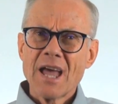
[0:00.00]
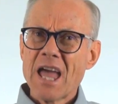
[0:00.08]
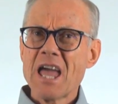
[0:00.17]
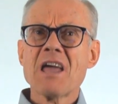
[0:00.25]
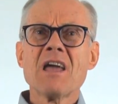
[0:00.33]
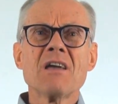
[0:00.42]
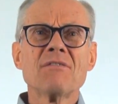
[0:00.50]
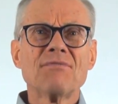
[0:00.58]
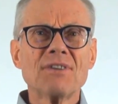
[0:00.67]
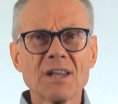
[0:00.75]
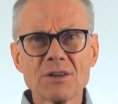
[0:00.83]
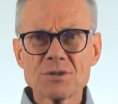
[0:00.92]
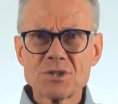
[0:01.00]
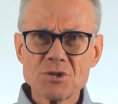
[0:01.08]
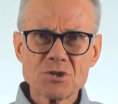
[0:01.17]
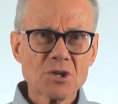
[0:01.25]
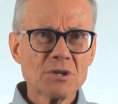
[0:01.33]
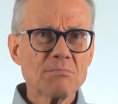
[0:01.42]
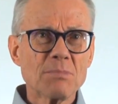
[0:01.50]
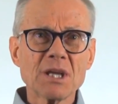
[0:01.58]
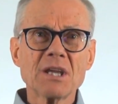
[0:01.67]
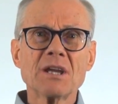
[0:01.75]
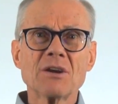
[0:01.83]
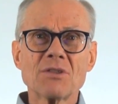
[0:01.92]
"Hey, fellows, you shouldn't
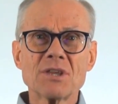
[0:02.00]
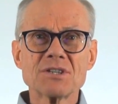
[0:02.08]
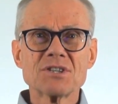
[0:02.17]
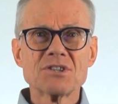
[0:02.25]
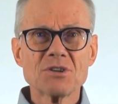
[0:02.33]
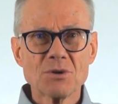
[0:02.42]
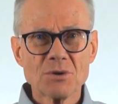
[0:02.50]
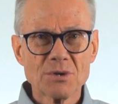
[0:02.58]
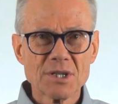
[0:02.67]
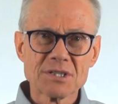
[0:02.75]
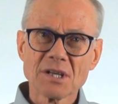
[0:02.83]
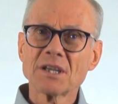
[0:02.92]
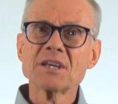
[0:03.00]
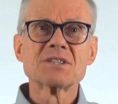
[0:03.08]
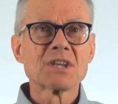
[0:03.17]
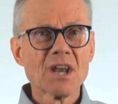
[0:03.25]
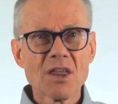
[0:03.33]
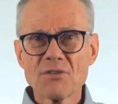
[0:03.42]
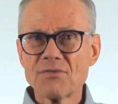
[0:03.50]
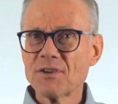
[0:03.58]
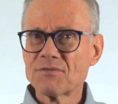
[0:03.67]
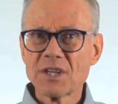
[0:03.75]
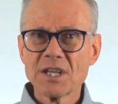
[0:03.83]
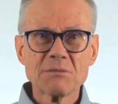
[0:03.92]
be here this soon. It's at least another
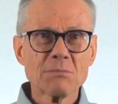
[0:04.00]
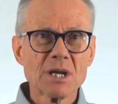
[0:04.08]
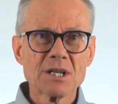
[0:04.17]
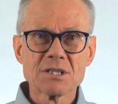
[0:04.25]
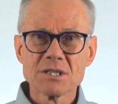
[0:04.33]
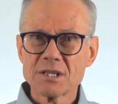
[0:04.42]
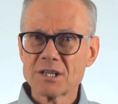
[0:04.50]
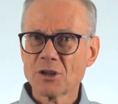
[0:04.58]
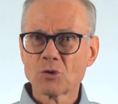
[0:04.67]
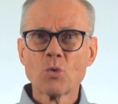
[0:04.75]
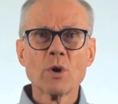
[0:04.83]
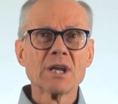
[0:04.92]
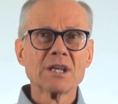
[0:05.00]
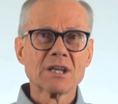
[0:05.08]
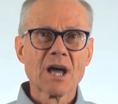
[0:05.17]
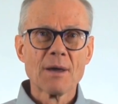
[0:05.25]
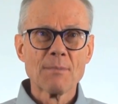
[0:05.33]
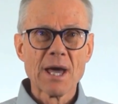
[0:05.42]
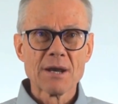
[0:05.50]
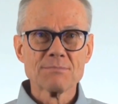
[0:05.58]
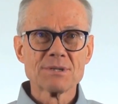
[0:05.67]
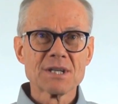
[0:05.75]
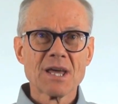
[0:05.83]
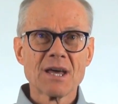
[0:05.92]
15 minutes until quitting time," Adam
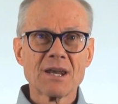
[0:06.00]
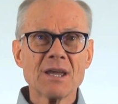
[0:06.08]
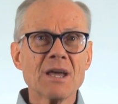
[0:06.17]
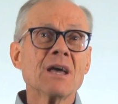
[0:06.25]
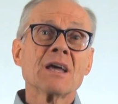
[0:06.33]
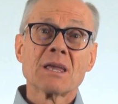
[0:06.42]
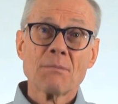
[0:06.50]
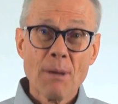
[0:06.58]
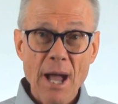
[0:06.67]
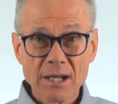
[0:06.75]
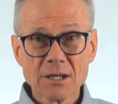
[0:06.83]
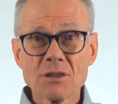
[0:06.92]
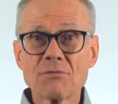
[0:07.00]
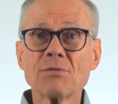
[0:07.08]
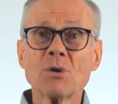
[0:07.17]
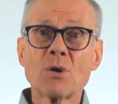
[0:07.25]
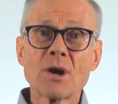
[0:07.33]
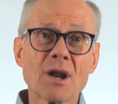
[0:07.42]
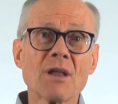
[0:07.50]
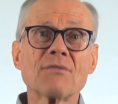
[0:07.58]
said. "Get back to the floor and I'll